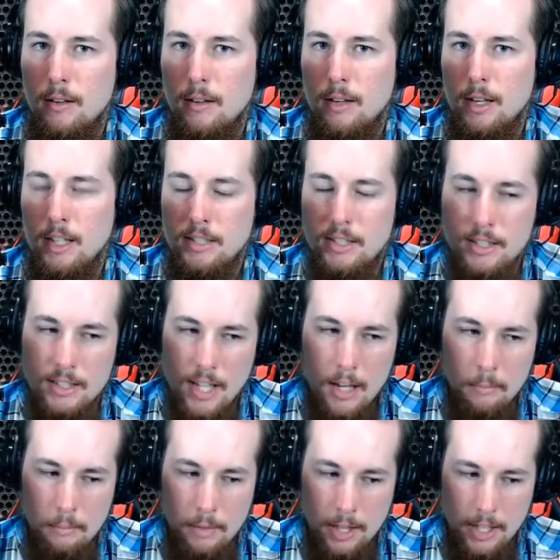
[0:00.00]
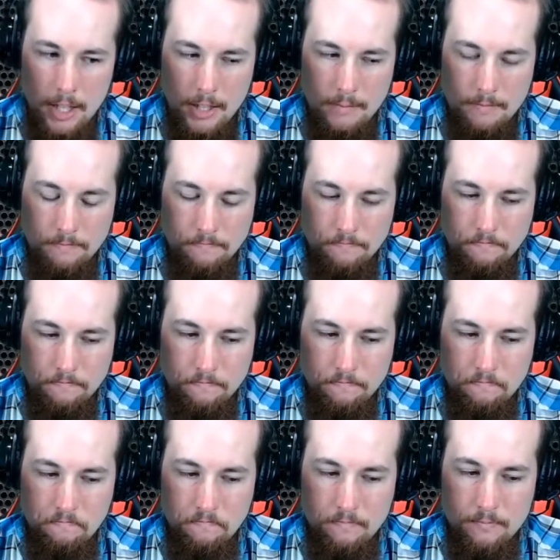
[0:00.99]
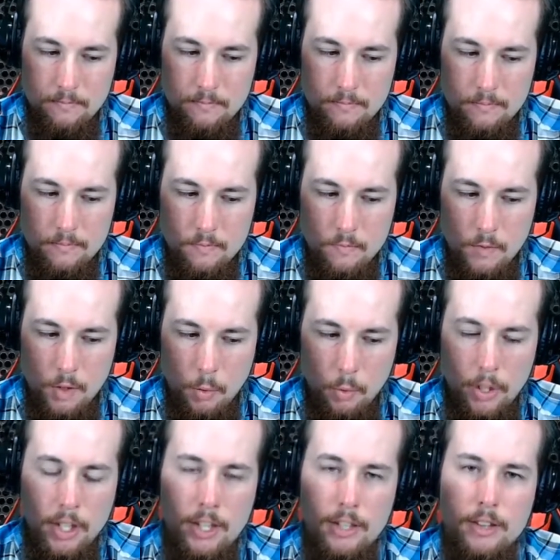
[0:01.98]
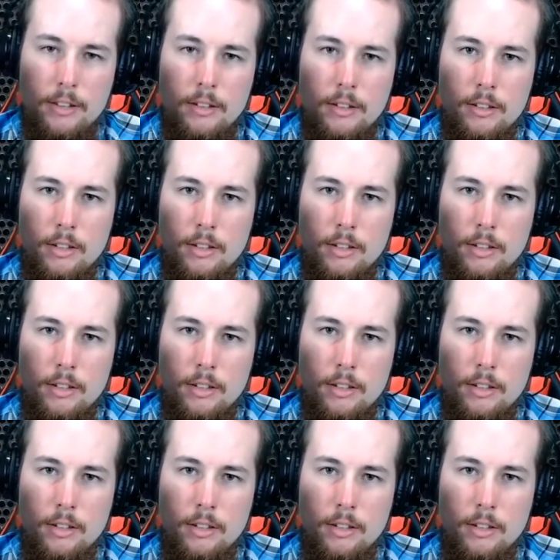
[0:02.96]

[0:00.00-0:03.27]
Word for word: It's the same thing with